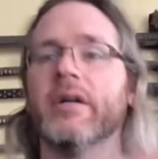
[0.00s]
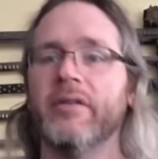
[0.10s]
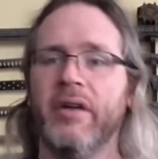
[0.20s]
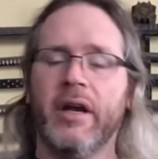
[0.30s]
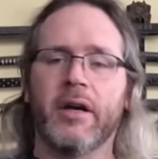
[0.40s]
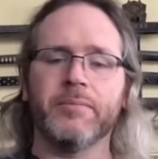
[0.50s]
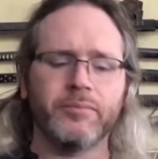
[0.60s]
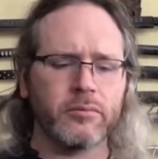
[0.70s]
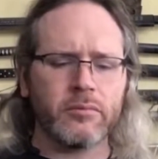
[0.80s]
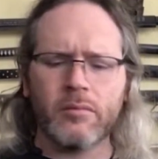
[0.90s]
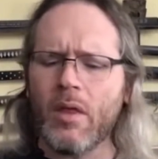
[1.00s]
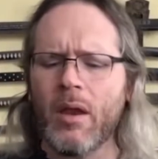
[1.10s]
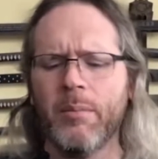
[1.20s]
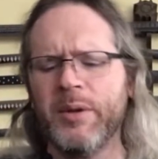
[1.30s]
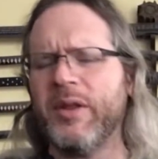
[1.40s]
and tear.
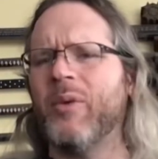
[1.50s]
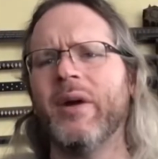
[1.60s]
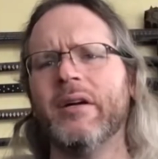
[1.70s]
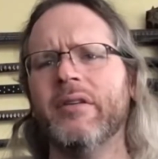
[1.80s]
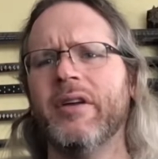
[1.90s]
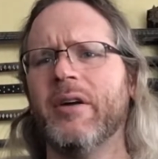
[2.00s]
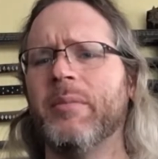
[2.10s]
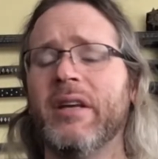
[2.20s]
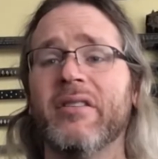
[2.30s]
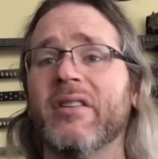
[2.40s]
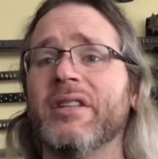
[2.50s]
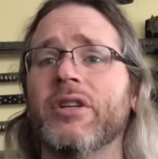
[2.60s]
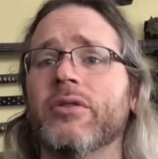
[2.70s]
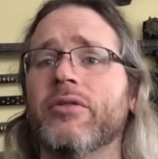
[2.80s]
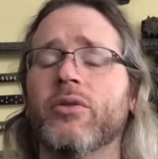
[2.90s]
But that wear and tear basically
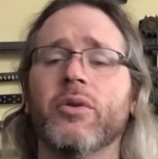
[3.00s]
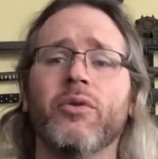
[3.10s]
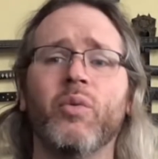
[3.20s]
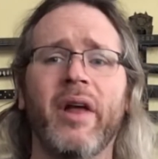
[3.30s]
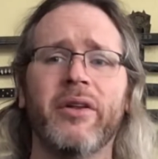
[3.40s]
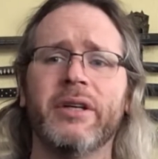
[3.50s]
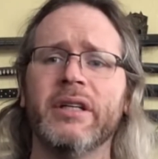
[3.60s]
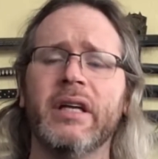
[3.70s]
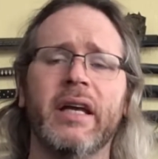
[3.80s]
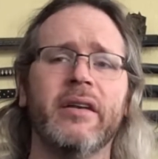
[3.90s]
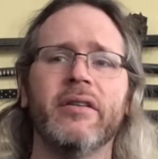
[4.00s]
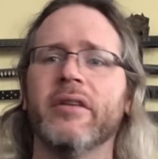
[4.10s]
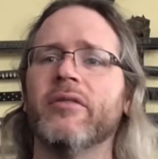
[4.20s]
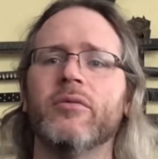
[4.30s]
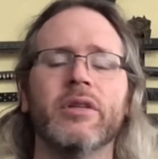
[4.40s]
goes towards weathering and
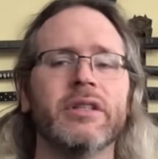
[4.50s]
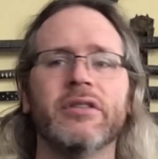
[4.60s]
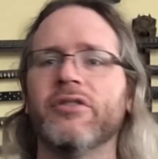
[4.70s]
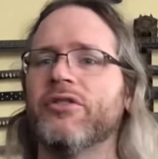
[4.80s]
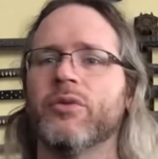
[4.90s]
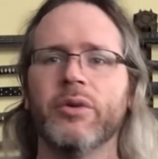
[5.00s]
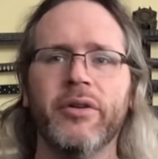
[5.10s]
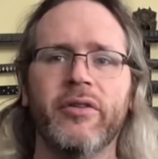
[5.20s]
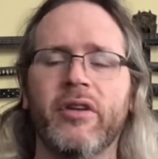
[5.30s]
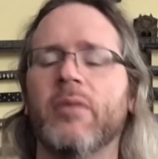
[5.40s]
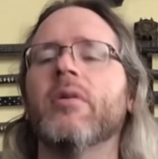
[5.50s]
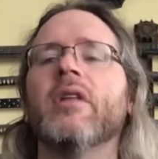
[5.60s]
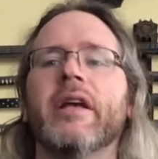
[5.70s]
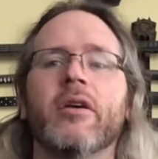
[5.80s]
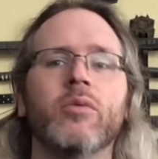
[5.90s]
doesn't really destroy the saber
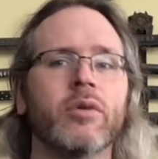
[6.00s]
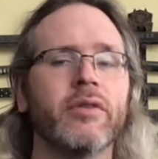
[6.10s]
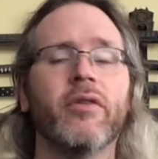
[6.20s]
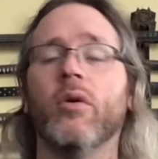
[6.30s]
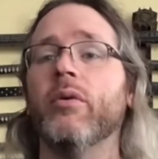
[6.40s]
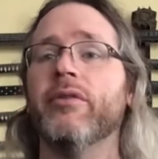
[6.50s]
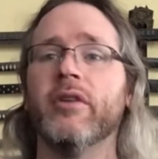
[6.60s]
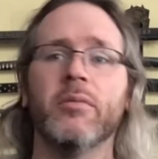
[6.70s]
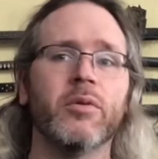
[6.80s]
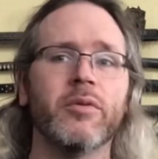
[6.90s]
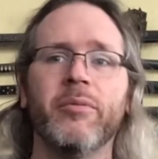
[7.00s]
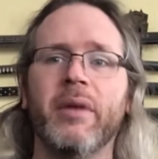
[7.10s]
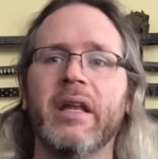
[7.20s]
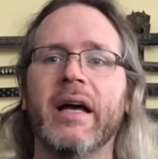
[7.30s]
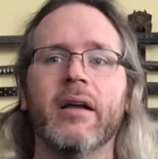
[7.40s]
like it would if the whole saber was
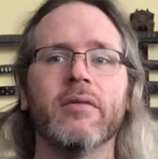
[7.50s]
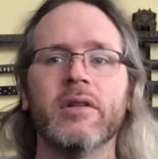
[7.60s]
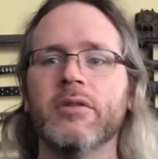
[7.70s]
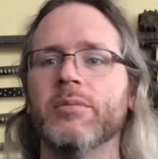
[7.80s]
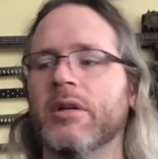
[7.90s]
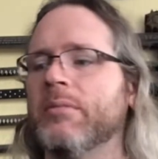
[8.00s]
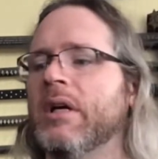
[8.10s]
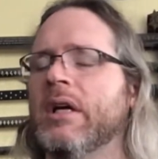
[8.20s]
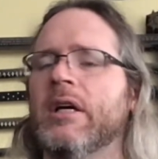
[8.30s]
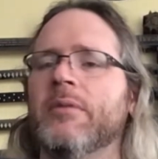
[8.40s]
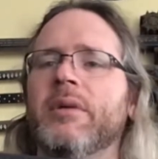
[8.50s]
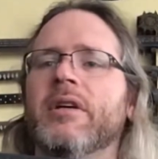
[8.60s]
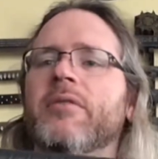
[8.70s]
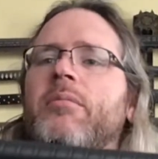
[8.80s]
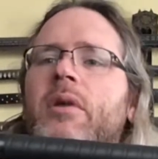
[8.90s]
made out of aluminum,
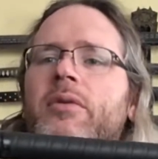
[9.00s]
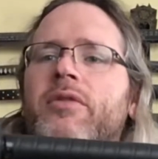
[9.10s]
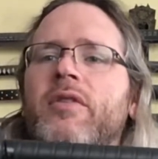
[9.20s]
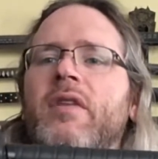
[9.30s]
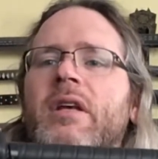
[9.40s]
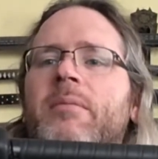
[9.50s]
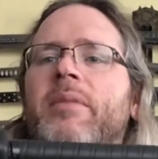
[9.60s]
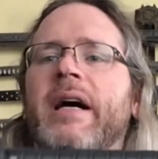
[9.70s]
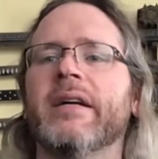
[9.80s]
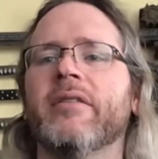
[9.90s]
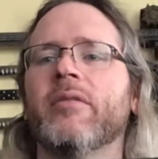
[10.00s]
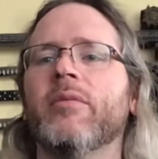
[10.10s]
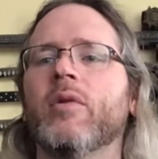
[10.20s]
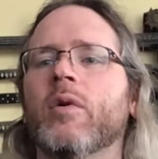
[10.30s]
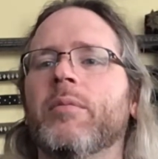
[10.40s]
because most of the impact is
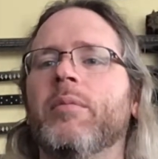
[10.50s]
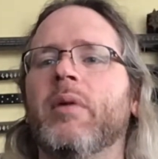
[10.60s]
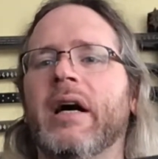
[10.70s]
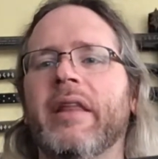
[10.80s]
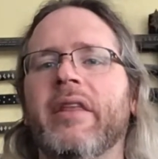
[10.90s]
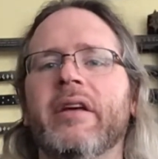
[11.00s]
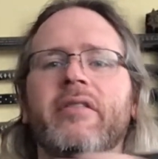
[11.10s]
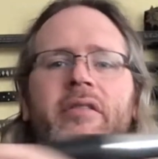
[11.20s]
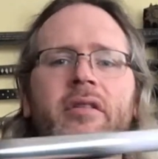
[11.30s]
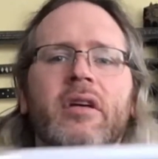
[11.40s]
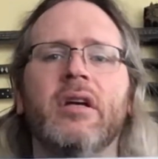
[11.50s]
absorbed by this